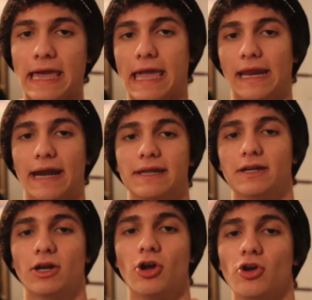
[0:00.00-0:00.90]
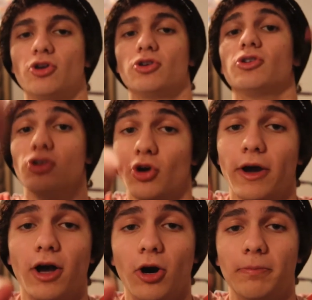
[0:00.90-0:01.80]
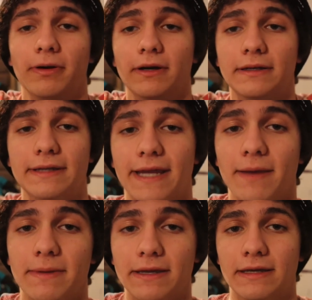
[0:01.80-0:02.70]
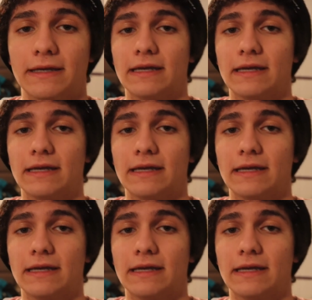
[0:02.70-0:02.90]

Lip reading: and I need your help to get me